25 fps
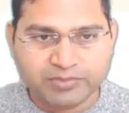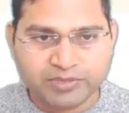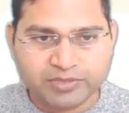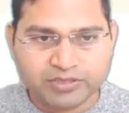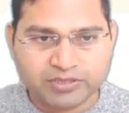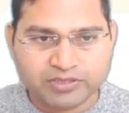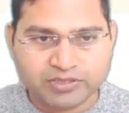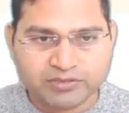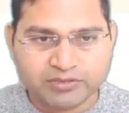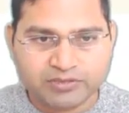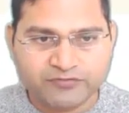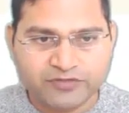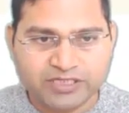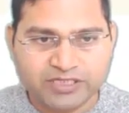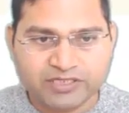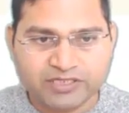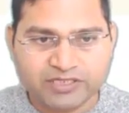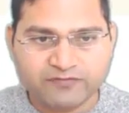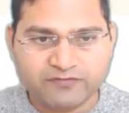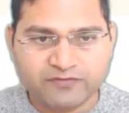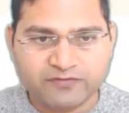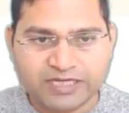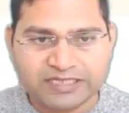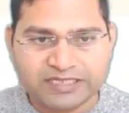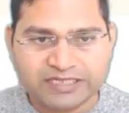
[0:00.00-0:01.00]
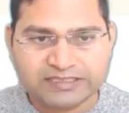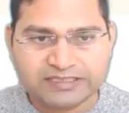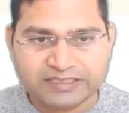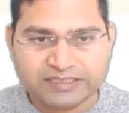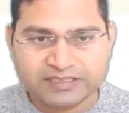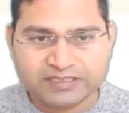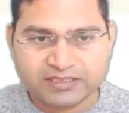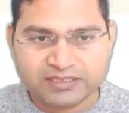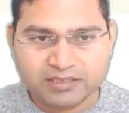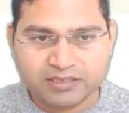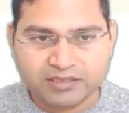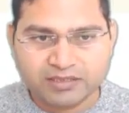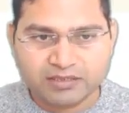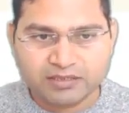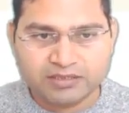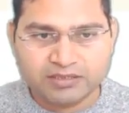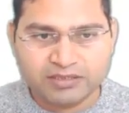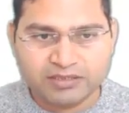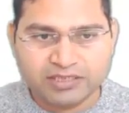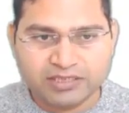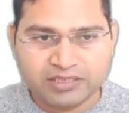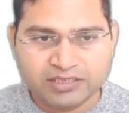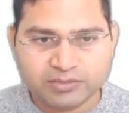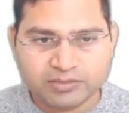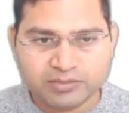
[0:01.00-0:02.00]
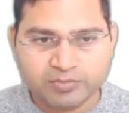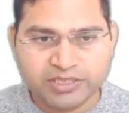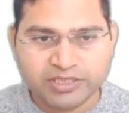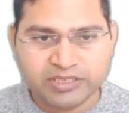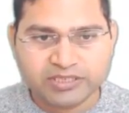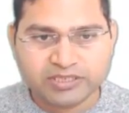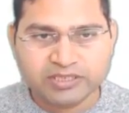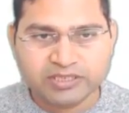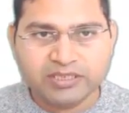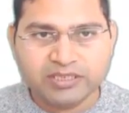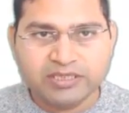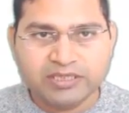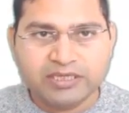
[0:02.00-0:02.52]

Because filter flights is this bit,